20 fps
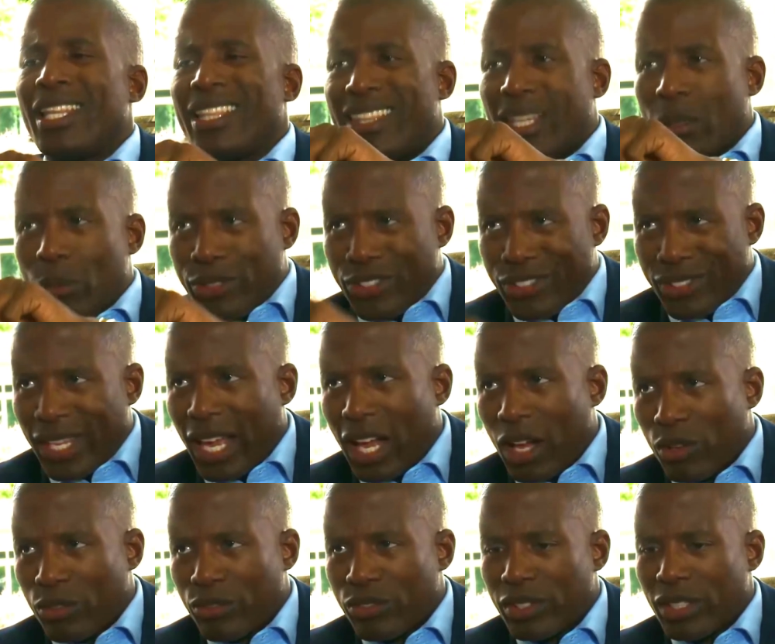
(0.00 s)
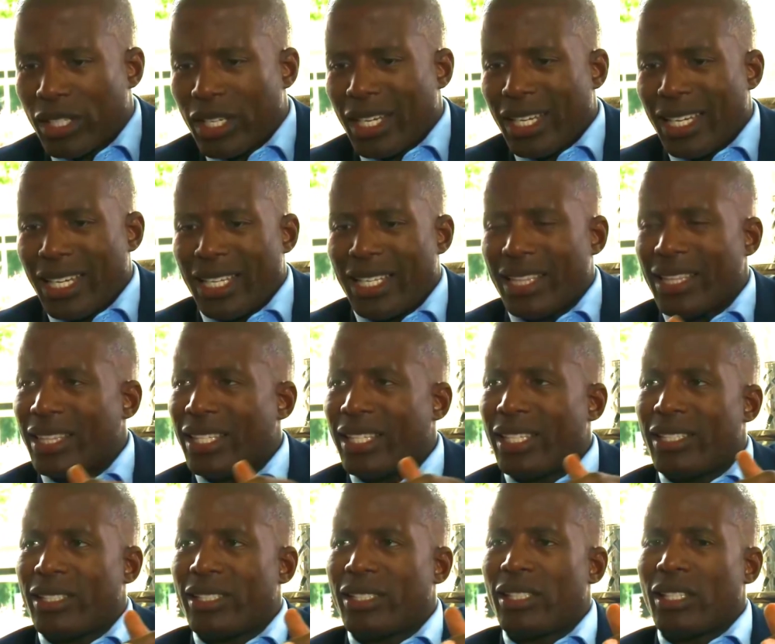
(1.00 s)
themselves in
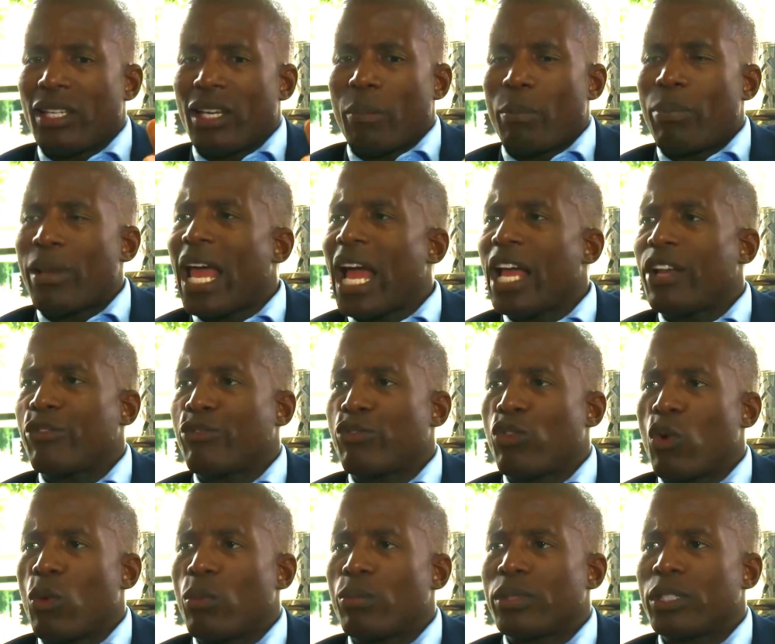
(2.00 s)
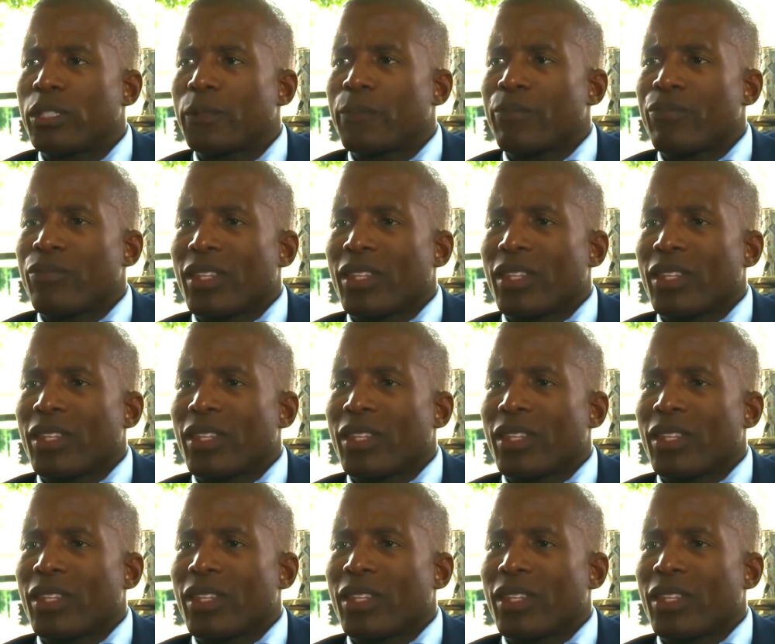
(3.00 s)
these platforms,